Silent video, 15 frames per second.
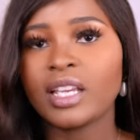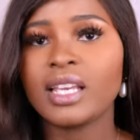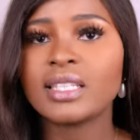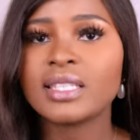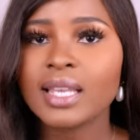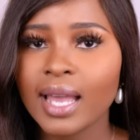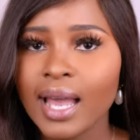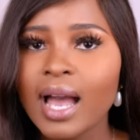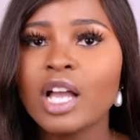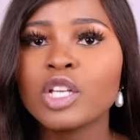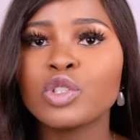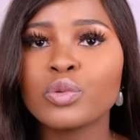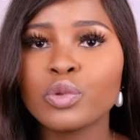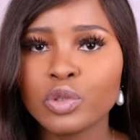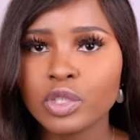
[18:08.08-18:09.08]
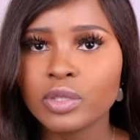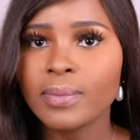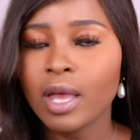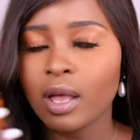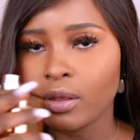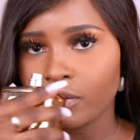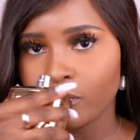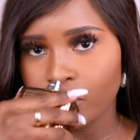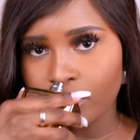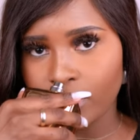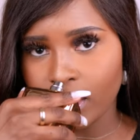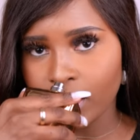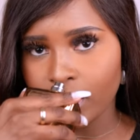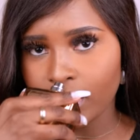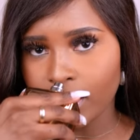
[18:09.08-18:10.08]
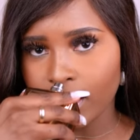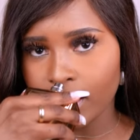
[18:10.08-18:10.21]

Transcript: It's a casual smell for me.